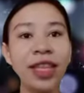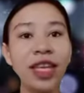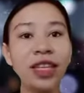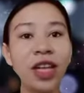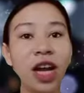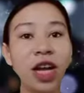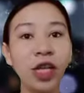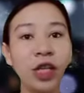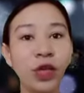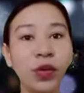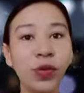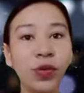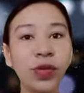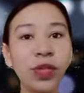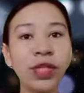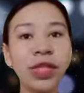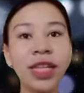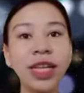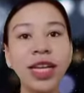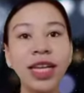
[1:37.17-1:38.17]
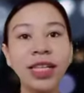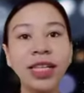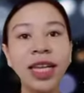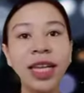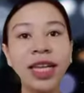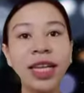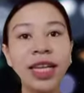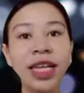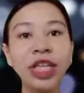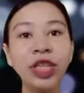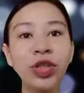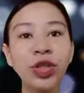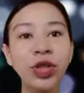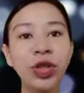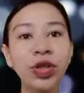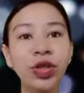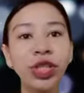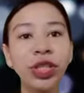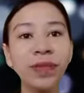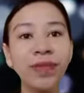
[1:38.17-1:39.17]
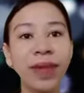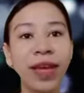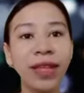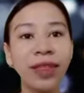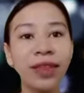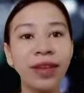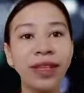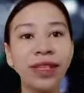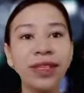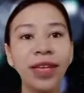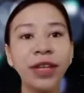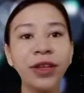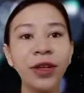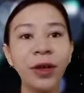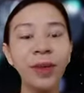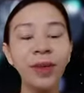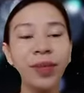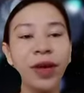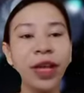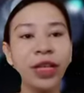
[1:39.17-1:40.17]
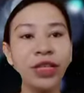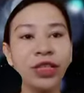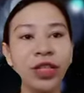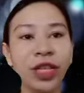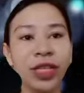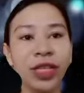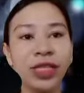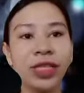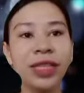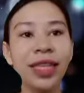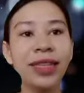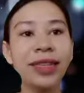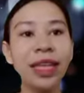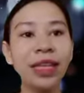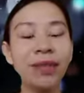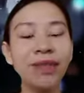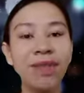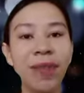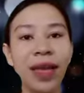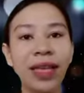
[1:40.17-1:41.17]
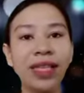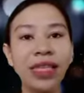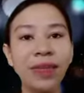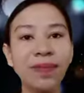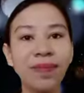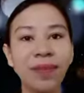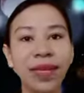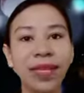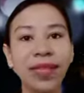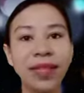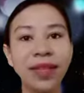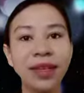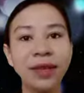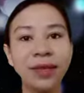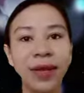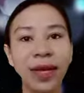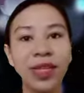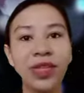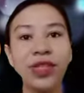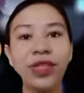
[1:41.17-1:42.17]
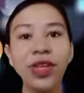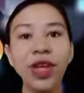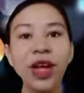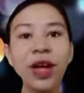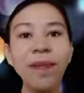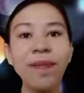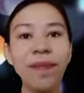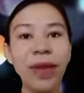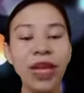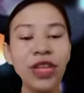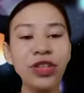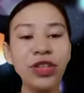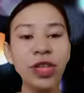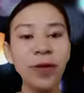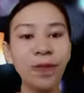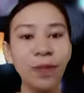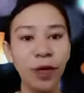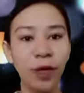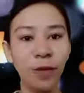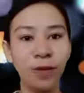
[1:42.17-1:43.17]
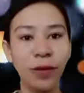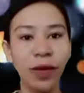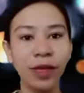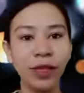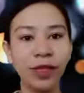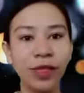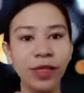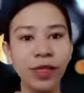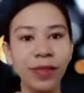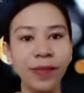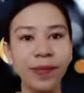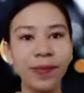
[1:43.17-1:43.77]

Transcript: that are used, the need to use methods and comprehensions that best meet the grade's major purpose.